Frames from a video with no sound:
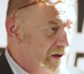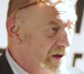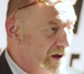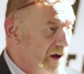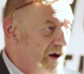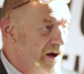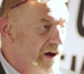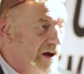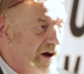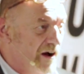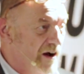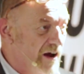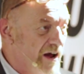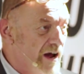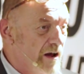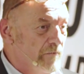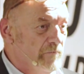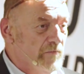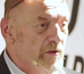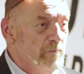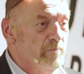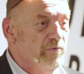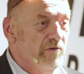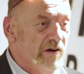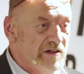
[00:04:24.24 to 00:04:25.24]
I
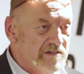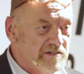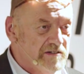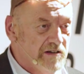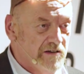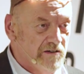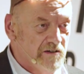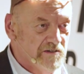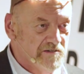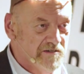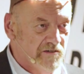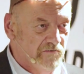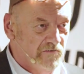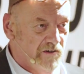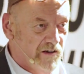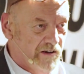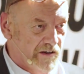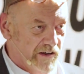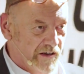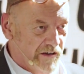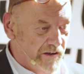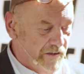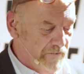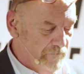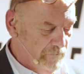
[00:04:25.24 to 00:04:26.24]
am the president of
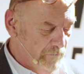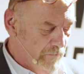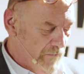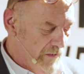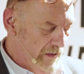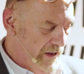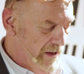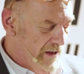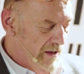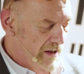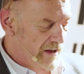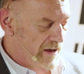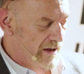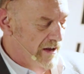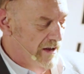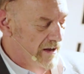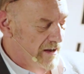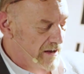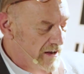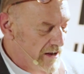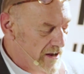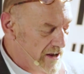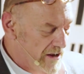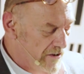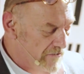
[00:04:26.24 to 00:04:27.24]
CLEAR, and
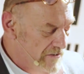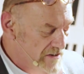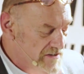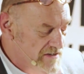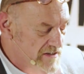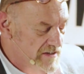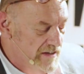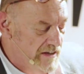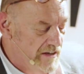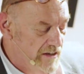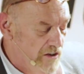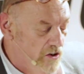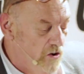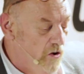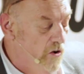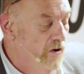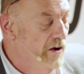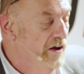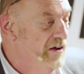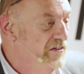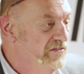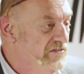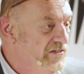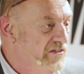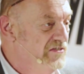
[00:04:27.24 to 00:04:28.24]
CLEAR is the
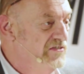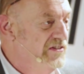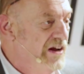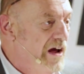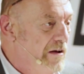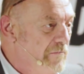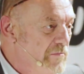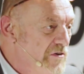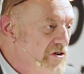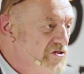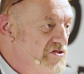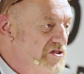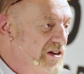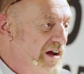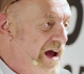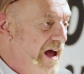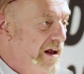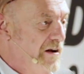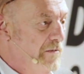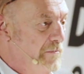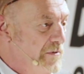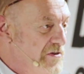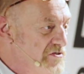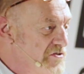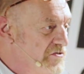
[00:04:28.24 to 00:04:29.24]
longest established
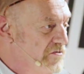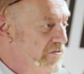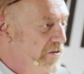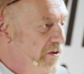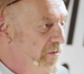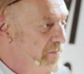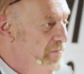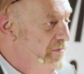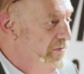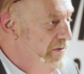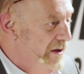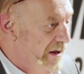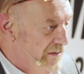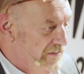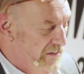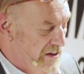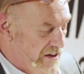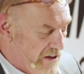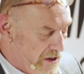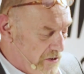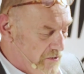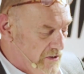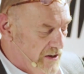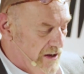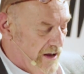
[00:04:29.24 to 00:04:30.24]
cannabis group in
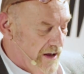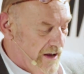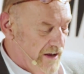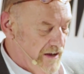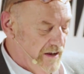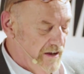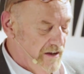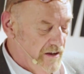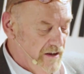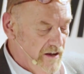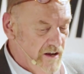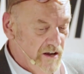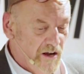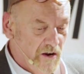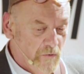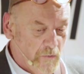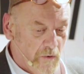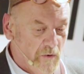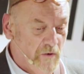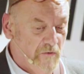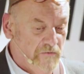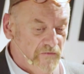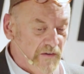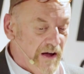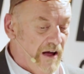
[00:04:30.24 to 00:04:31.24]
the UK.
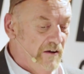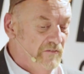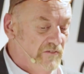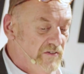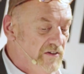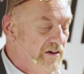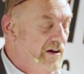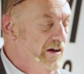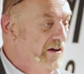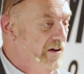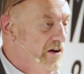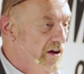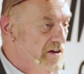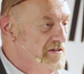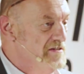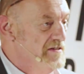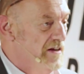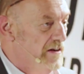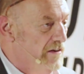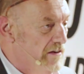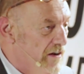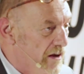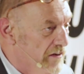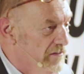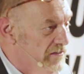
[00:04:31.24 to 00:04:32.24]
We were founded in
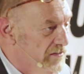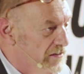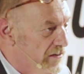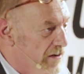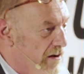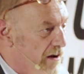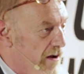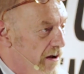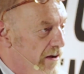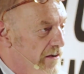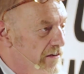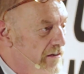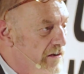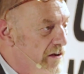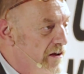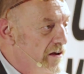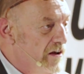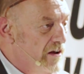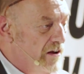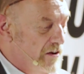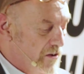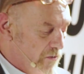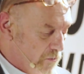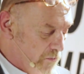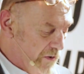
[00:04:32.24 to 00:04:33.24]
1999.
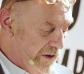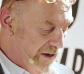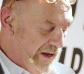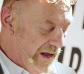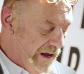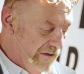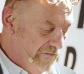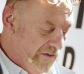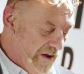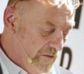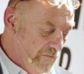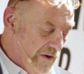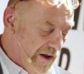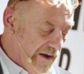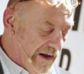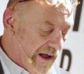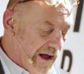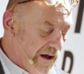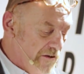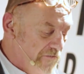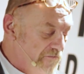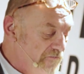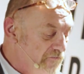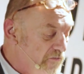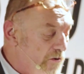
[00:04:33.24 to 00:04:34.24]
We have, and
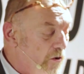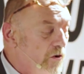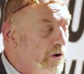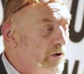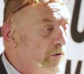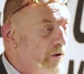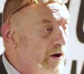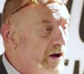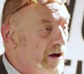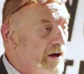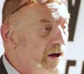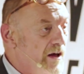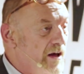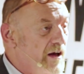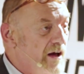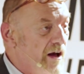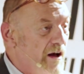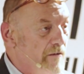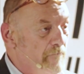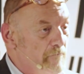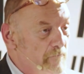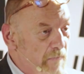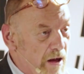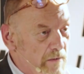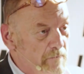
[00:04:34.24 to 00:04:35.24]
our follower
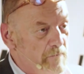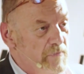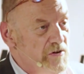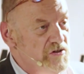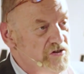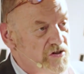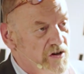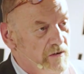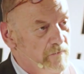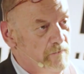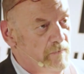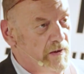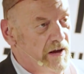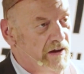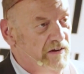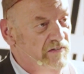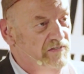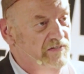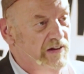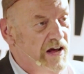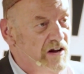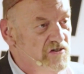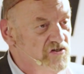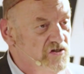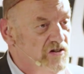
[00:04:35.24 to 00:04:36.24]
and membership
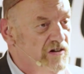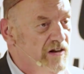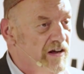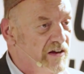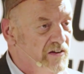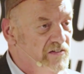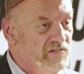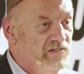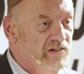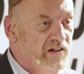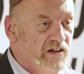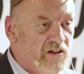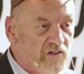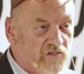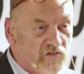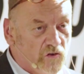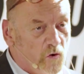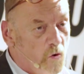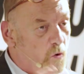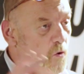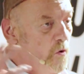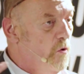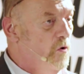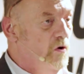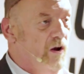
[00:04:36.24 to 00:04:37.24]
base actually exceeds
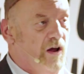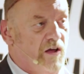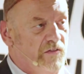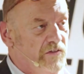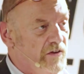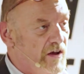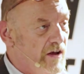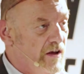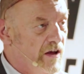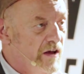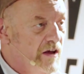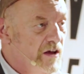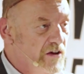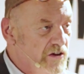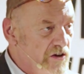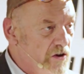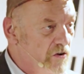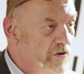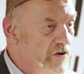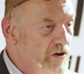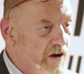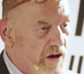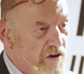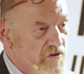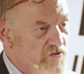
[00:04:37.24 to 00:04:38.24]
all other
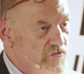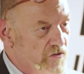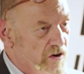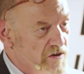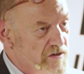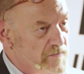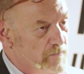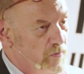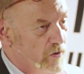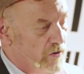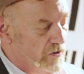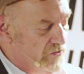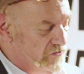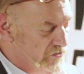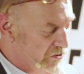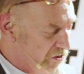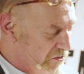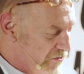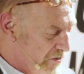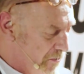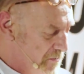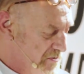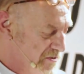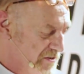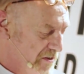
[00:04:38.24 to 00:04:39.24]
UK drugs policy
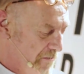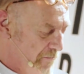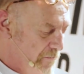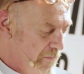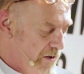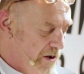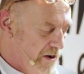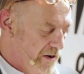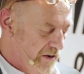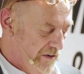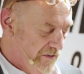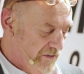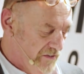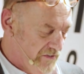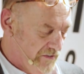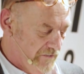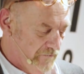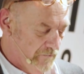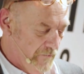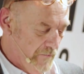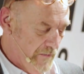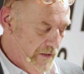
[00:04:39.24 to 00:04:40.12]
groups combined.